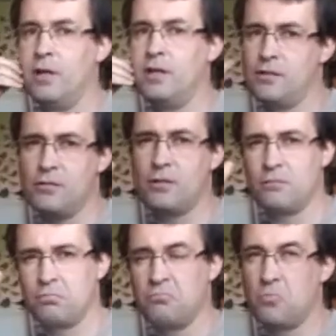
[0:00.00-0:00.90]
It took
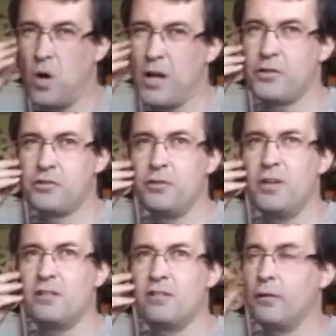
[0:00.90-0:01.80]
1 or 2
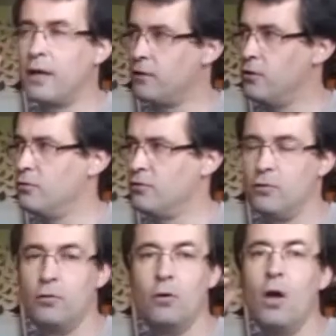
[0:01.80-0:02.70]
years to get used
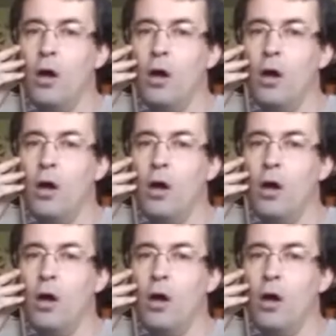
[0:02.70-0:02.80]
to